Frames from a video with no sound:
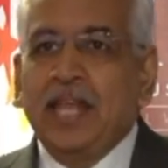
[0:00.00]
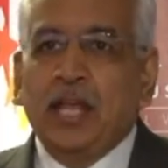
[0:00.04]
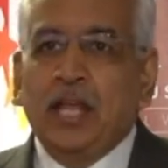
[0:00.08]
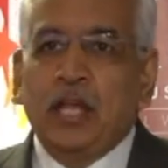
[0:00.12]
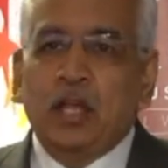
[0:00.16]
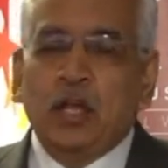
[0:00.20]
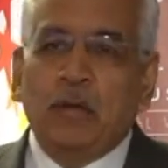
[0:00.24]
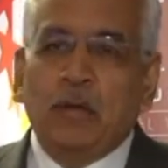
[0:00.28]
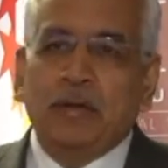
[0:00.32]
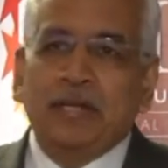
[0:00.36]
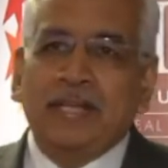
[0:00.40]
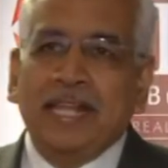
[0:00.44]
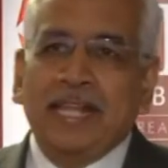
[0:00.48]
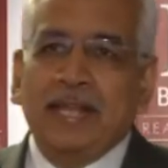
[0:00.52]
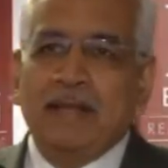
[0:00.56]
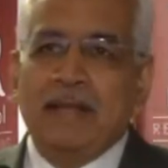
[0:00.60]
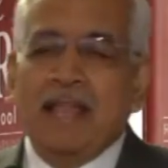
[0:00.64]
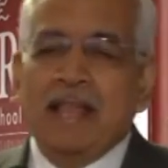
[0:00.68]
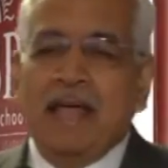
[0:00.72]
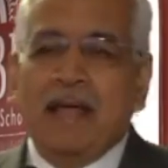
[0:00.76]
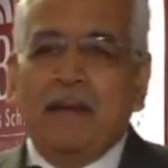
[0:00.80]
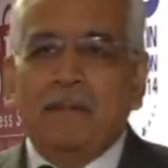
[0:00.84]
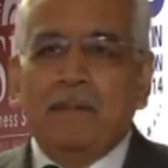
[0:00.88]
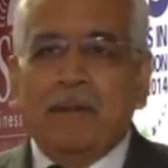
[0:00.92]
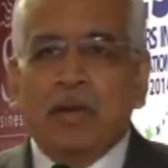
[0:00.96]
You know, Dean
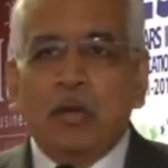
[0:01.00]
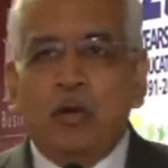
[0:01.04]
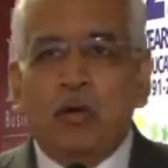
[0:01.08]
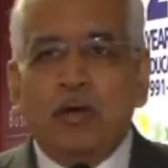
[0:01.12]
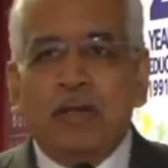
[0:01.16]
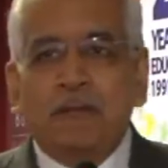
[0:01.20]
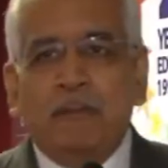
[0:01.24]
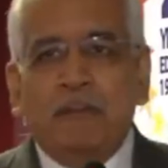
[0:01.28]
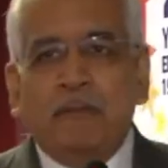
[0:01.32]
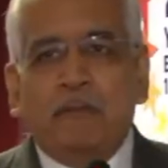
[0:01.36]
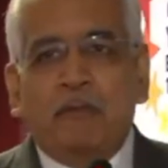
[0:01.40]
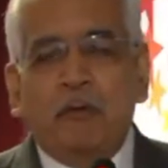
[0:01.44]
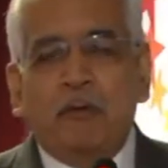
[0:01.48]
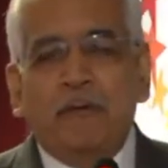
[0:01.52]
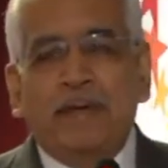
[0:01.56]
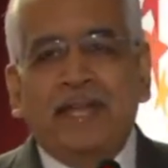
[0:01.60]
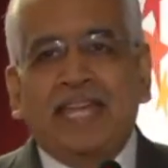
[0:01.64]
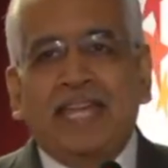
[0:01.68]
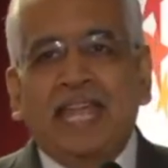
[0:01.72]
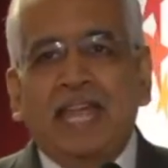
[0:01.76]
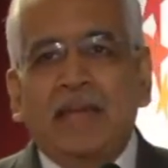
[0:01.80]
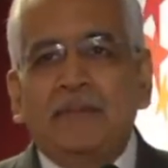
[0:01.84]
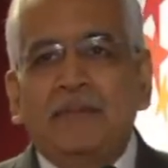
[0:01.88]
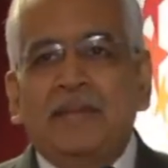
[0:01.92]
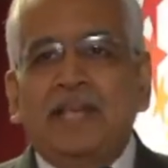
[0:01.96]
Manohar, before we
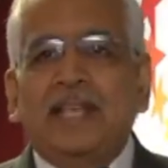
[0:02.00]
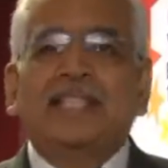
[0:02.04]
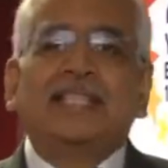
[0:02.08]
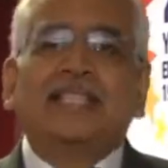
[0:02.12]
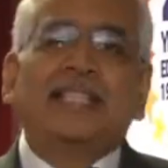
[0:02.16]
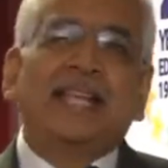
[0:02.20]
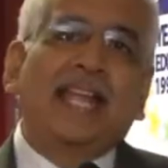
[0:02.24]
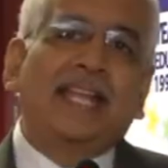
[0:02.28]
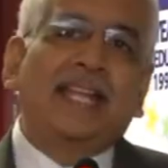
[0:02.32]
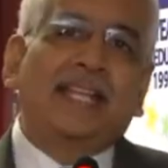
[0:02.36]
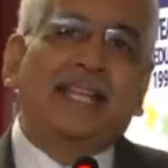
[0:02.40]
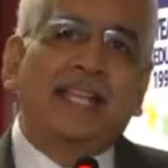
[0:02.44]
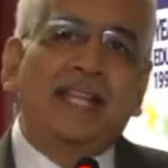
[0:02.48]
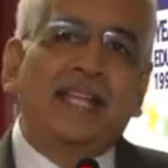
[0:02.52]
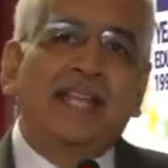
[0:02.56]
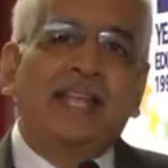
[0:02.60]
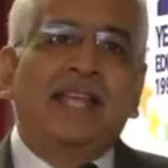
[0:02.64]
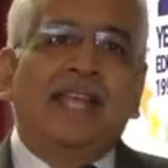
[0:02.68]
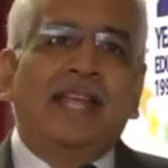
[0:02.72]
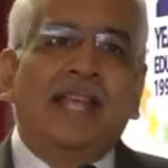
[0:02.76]
came here, said